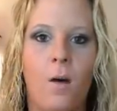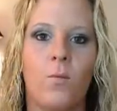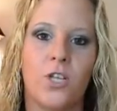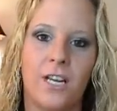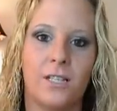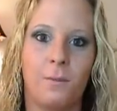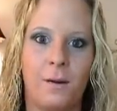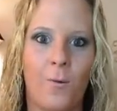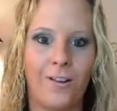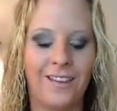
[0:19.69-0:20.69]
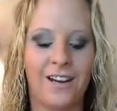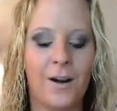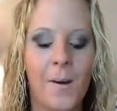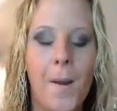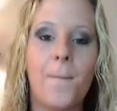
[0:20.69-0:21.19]
which I explain more
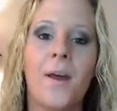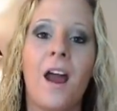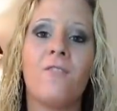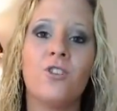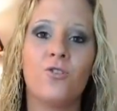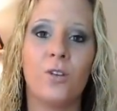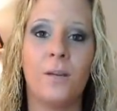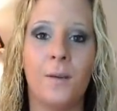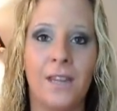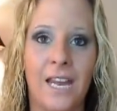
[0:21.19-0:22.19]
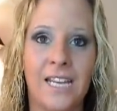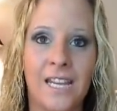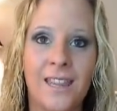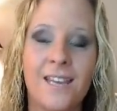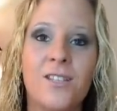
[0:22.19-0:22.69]
later, but I've just really been
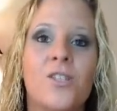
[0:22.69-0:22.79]
liking this.